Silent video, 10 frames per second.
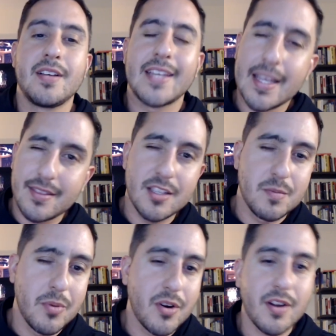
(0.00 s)
Get this
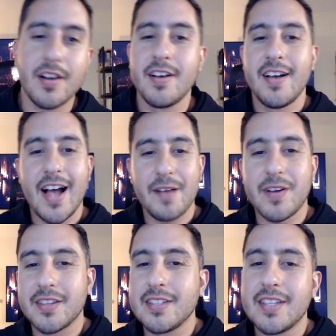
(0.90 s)
book. I've
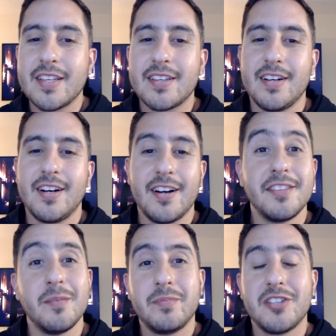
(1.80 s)
got the link in
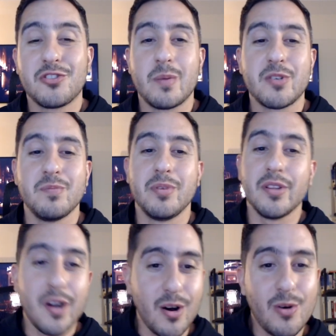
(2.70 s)
the description
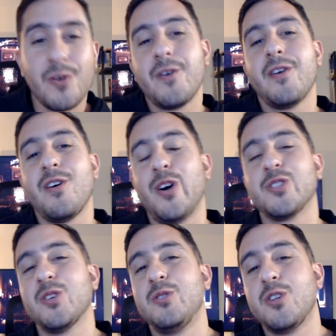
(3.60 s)
below.
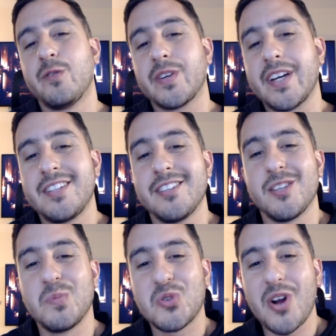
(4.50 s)
Also, don't forget to
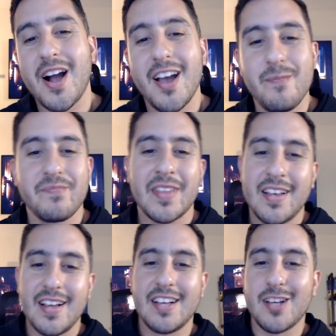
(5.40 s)
subscribe,
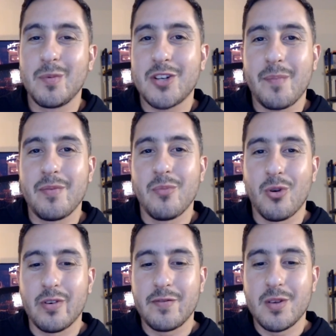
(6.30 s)
as I'll be dropping more
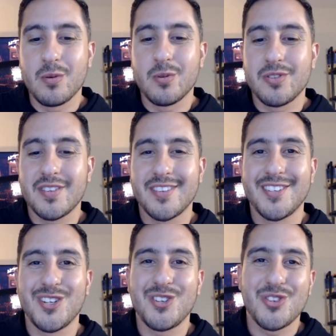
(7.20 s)
reviews
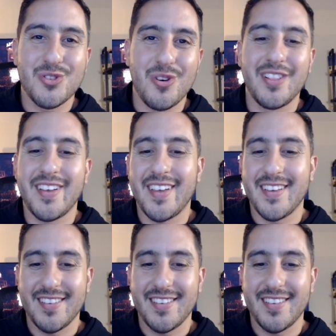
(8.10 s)
shortly.